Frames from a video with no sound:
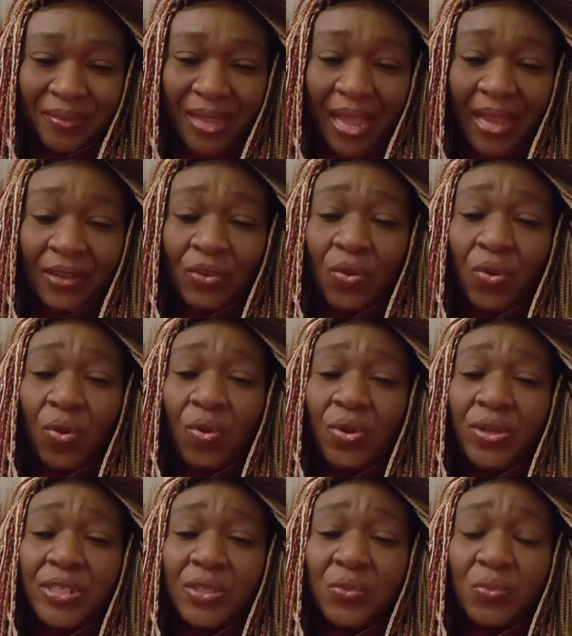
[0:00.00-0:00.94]
And
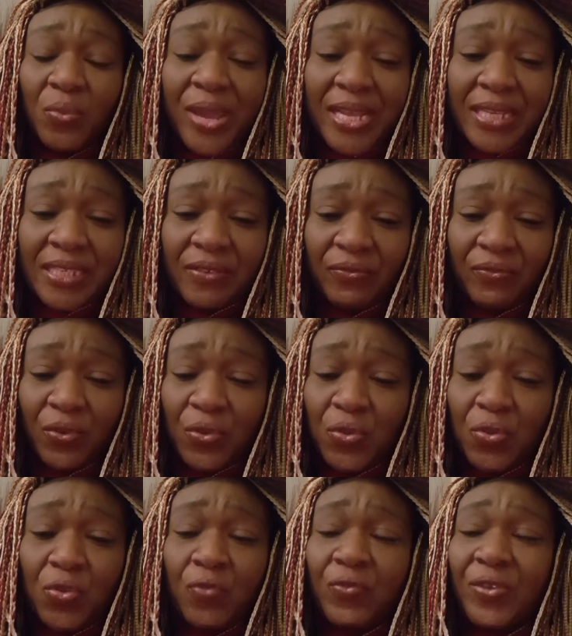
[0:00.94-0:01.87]
God is waiting for
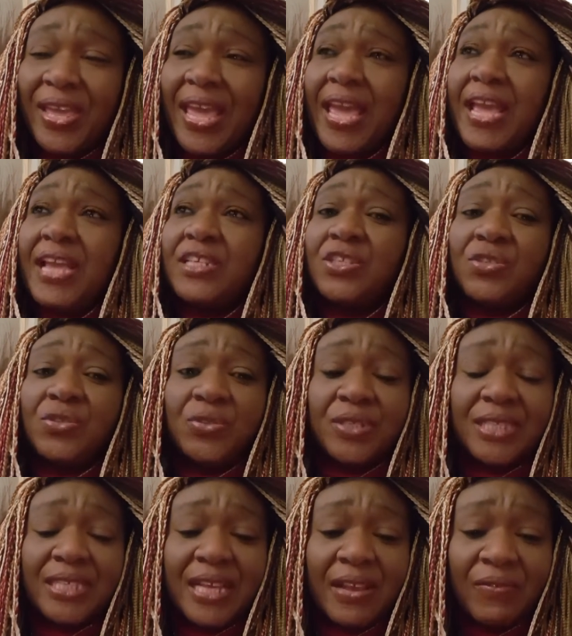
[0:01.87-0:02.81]
you. You've caged
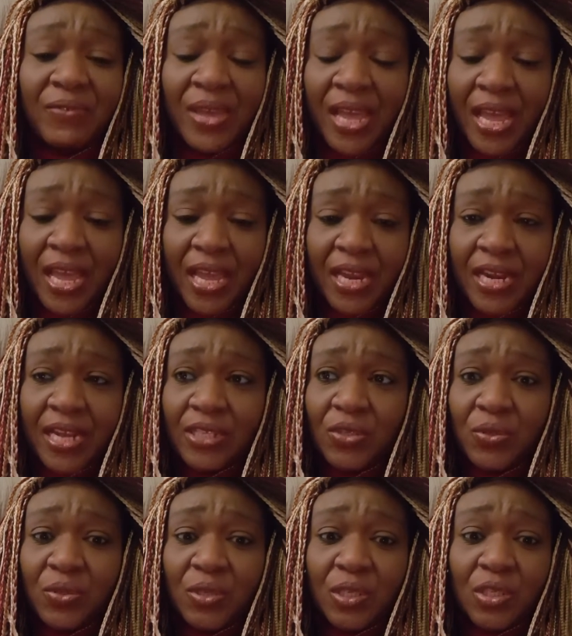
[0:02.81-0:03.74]
yourself in a
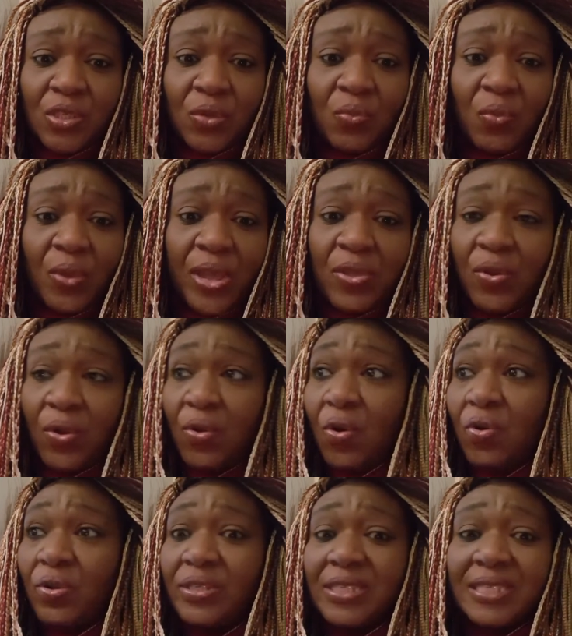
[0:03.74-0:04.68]
situation where you're
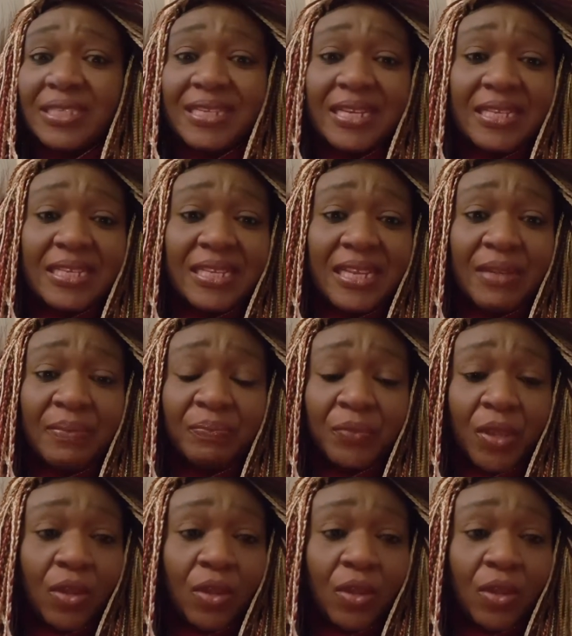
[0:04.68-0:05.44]
constantly